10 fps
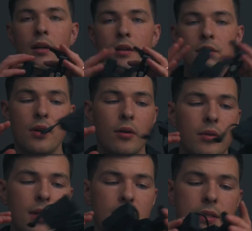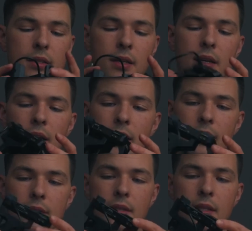So this
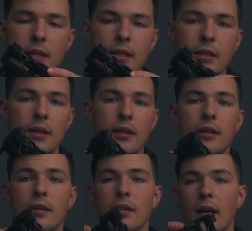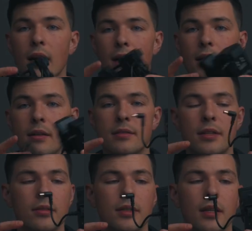is the
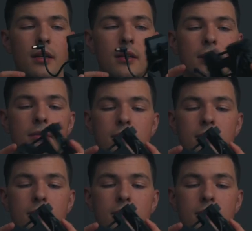Tilta